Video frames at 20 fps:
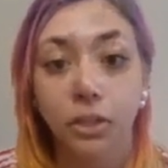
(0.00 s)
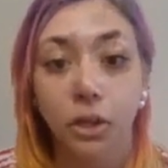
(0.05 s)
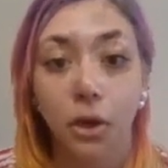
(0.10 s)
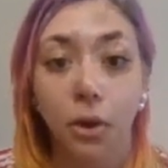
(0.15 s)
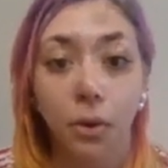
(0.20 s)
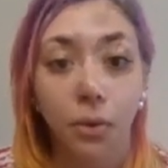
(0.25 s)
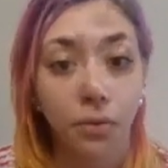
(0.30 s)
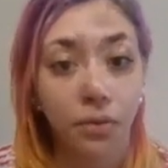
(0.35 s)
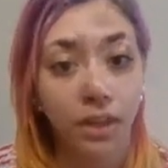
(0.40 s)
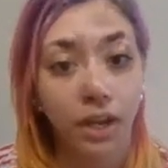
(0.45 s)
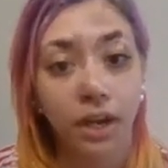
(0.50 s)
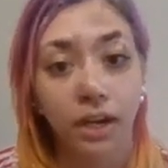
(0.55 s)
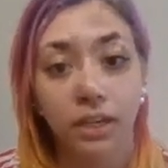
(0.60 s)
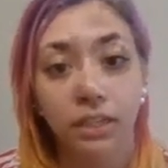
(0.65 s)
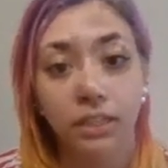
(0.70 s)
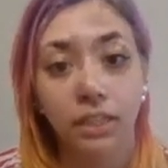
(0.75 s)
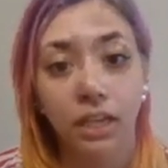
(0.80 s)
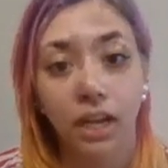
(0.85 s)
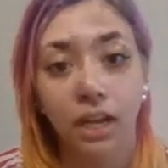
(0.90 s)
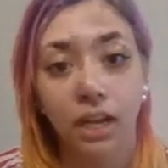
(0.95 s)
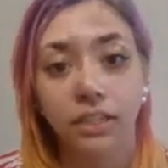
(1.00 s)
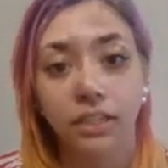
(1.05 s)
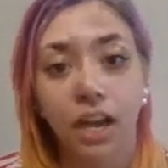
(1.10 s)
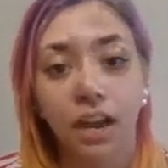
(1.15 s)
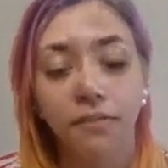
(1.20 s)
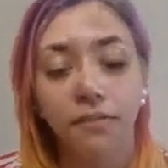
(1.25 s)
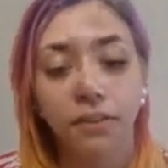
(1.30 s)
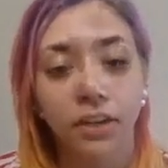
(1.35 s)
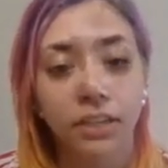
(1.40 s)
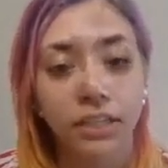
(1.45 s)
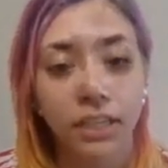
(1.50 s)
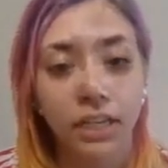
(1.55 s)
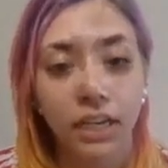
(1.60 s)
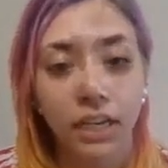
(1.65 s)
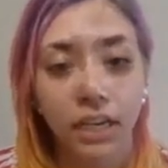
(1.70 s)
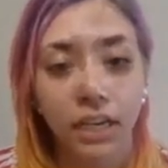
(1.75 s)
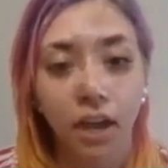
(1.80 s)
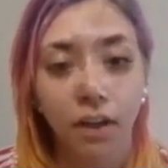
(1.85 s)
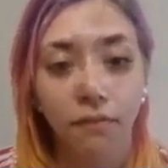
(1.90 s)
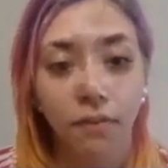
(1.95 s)
So there's a
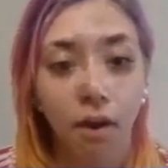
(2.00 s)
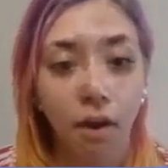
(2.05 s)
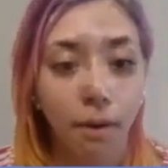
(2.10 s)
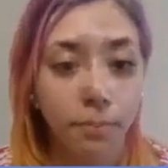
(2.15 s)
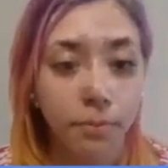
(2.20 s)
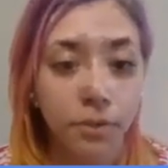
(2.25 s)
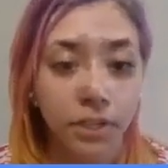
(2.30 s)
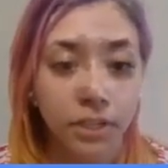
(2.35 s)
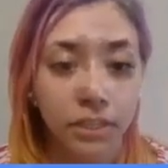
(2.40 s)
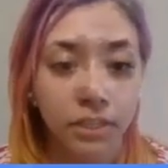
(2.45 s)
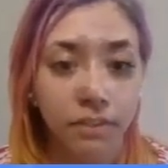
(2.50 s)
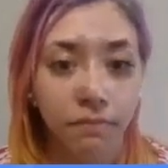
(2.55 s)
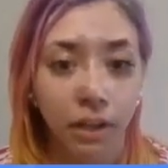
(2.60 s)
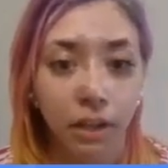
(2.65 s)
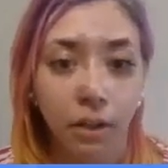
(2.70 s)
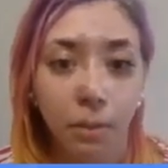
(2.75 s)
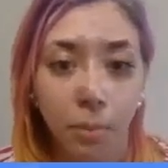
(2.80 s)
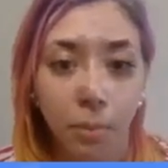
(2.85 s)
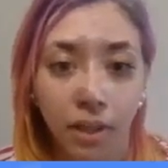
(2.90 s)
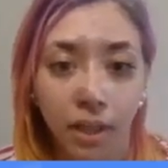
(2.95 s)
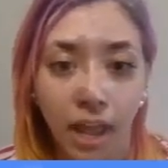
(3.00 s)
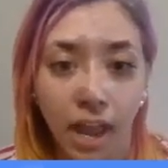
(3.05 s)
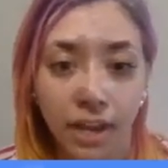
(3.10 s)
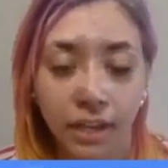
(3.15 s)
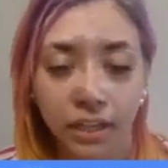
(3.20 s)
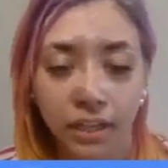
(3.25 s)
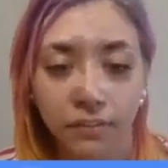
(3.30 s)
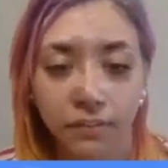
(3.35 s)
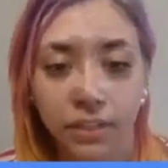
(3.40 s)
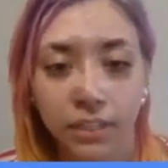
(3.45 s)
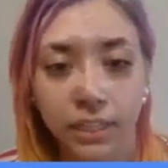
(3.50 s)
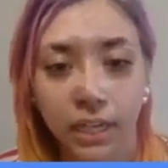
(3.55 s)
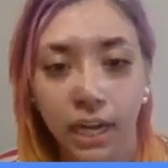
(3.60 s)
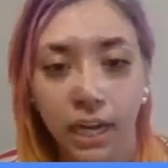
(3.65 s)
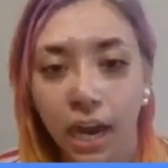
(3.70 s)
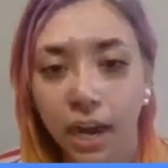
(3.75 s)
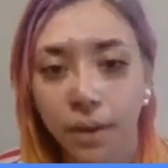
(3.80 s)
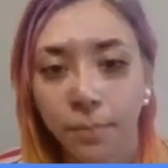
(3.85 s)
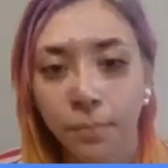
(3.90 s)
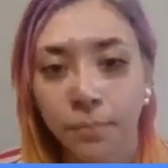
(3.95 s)
diversity of options available at any given
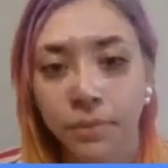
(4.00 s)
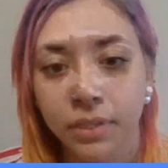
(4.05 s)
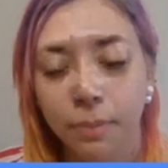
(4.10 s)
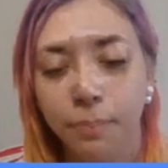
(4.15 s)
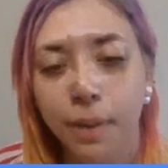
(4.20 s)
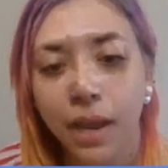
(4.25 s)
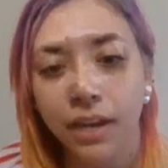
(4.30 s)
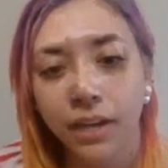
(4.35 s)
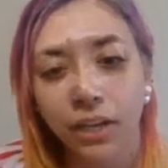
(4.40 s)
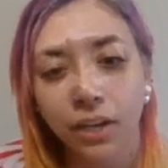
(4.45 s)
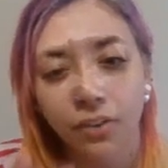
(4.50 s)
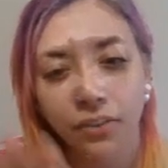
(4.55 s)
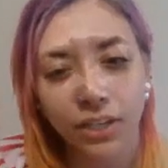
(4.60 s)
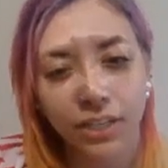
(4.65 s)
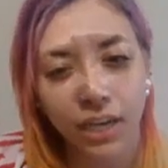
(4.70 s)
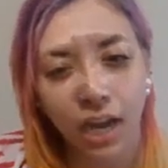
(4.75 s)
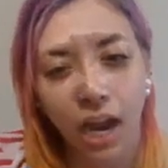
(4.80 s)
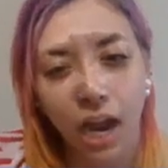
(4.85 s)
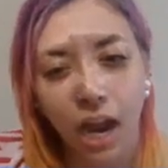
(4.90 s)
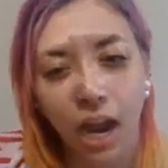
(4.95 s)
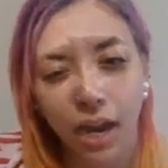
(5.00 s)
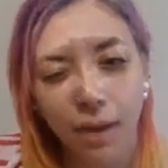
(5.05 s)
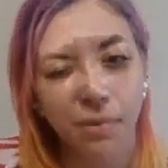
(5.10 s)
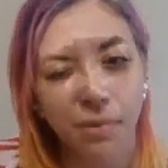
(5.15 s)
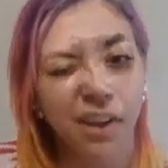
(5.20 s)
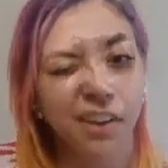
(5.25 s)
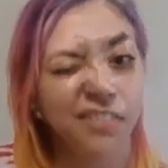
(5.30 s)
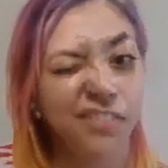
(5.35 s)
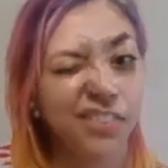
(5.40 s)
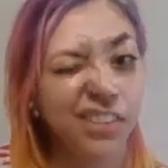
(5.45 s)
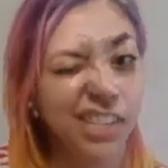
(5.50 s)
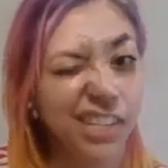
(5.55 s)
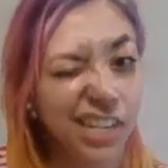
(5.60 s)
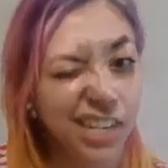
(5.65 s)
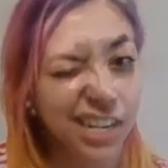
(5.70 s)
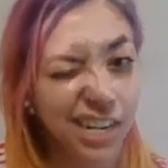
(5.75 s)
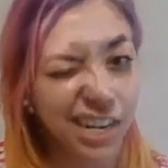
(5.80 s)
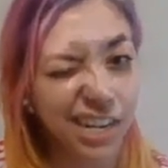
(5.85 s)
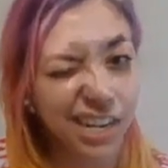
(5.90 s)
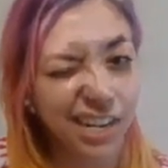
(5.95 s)
time, depending on the time of
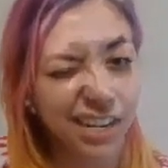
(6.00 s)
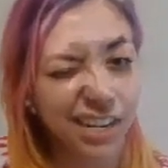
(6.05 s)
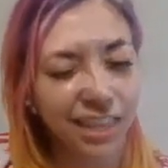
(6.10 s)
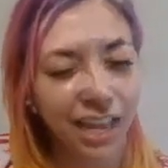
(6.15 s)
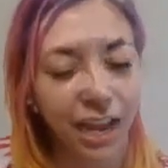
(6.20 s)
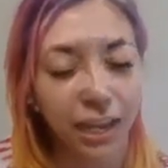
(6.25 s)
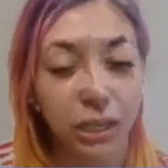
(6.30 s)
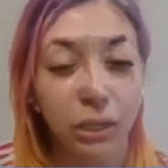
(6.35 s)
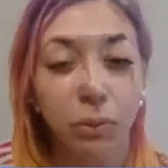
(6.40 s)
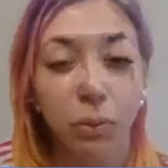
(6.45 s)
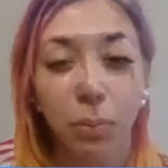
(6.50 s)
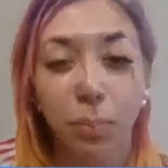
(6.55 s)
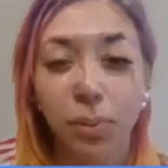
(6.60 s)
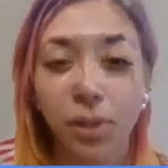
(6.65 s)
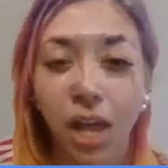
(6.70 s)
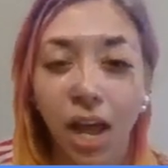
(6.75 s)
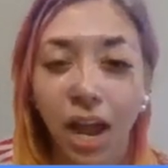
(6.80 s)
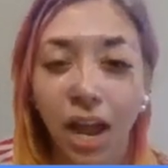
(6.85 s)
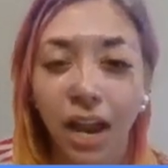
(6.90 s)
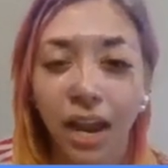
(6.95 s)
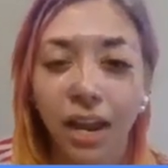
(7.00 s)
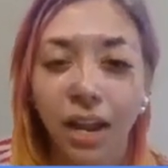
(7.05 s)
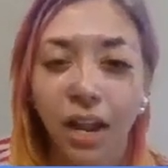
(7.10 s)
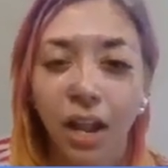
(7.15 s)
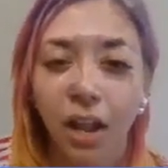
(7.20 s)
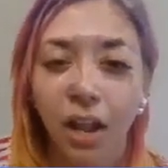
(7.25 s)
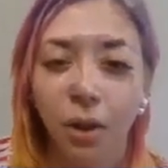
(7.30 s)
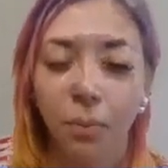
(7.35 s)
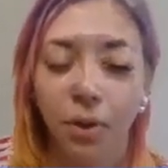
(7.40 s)
year that you apply.